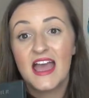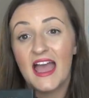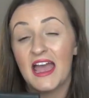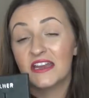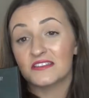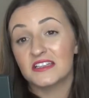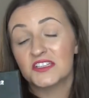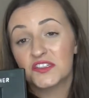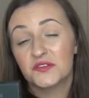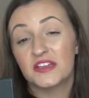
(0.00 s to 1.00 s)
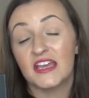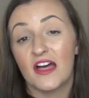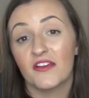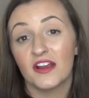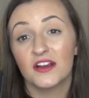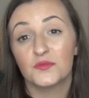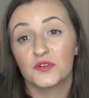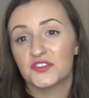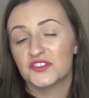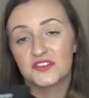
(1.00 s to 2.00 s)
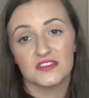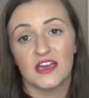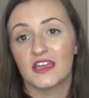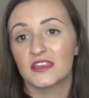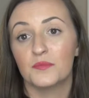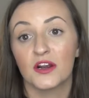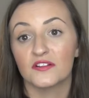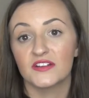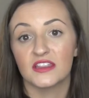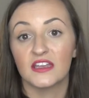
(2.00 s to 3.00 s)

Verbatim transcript: and these two together was just like the perfect